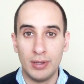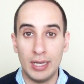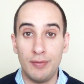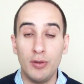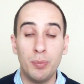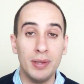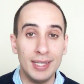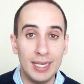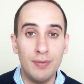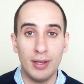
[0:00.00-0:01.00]
And if you
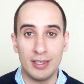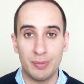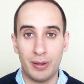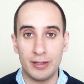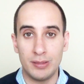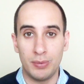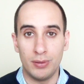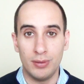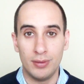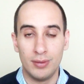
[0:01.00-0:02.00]
believe that it's possible,